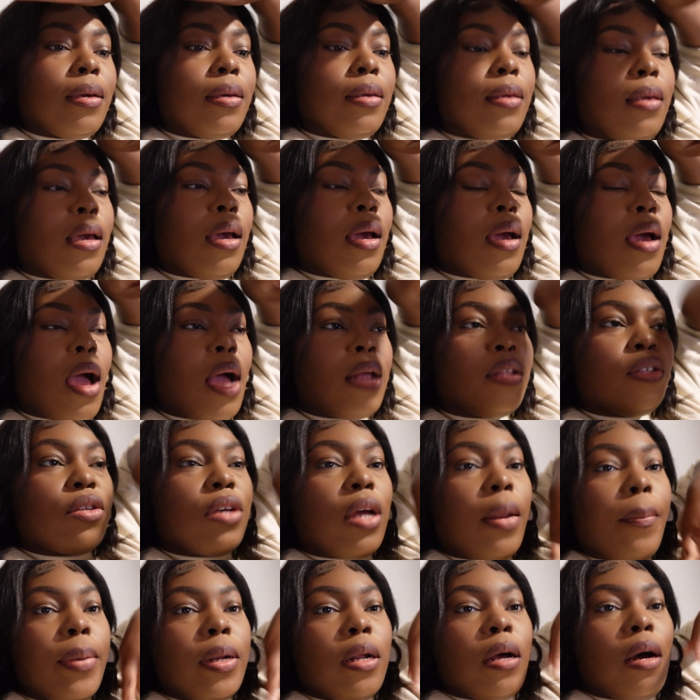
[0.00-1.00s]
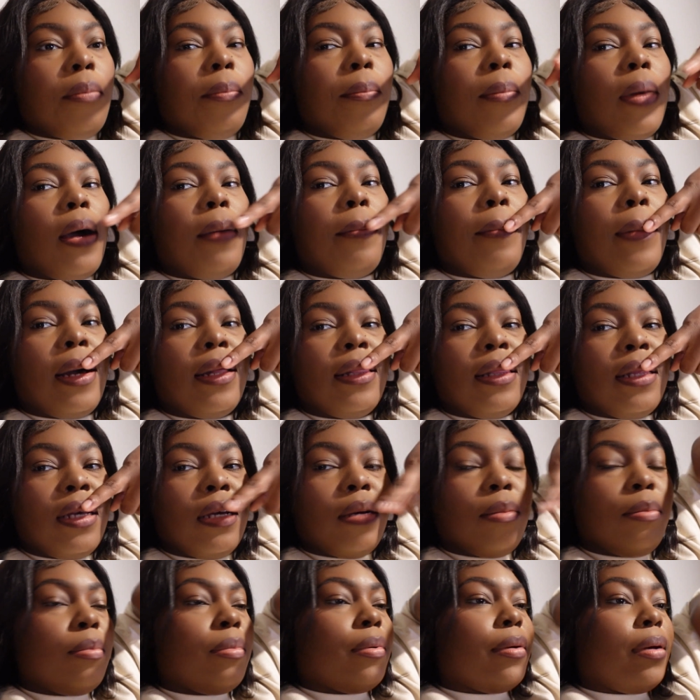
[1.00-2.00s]
yeah, I just got to put on, on my
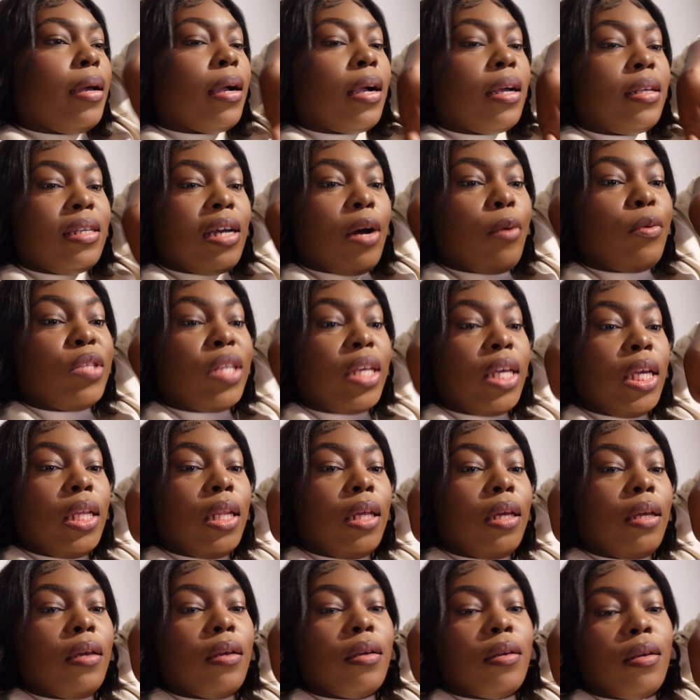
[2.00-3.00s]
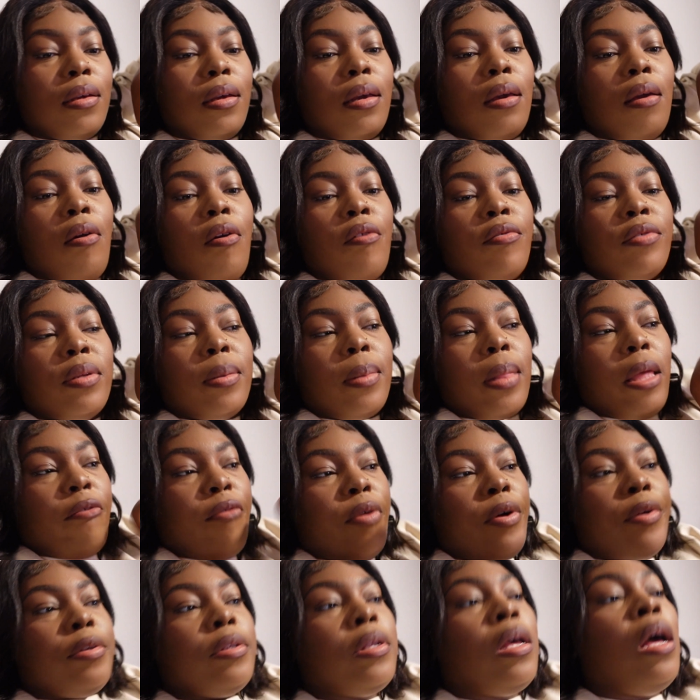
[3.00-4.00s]
lip because I was eating some
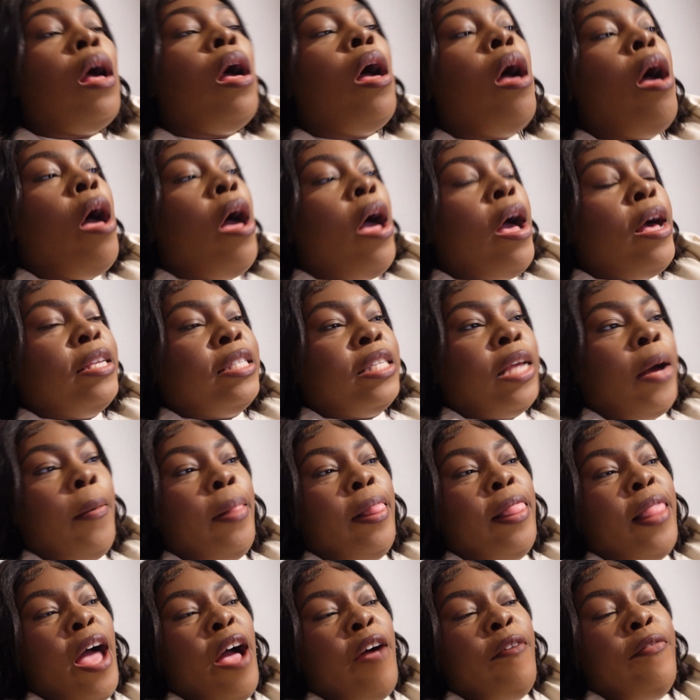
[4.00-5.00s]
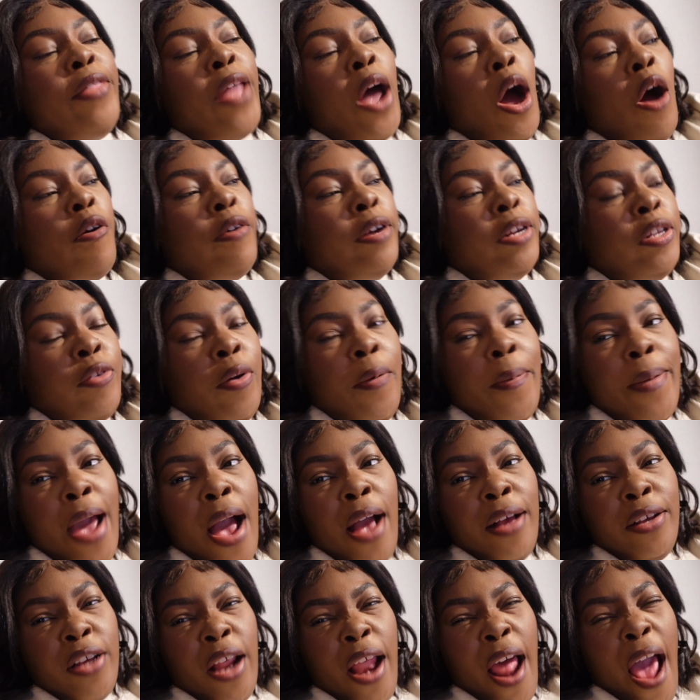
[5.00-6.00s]
leftovers, some leftovers from
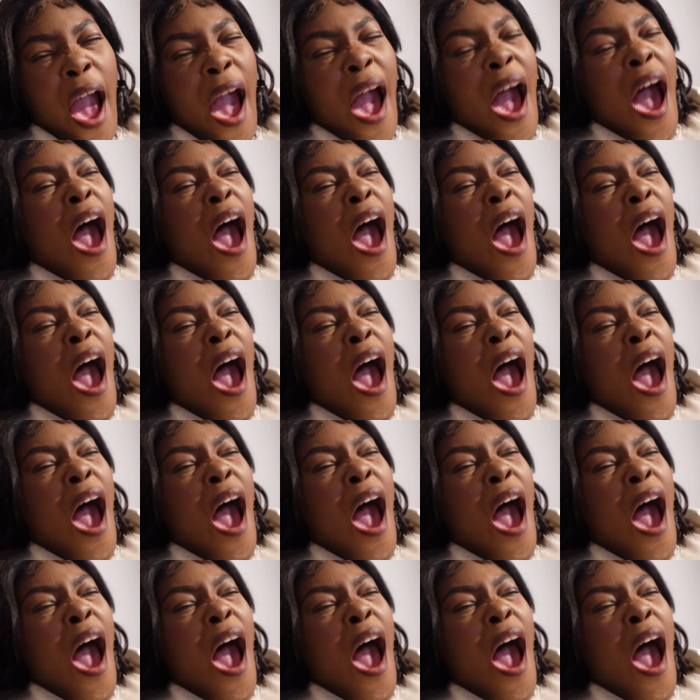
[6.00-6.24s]
yesterday.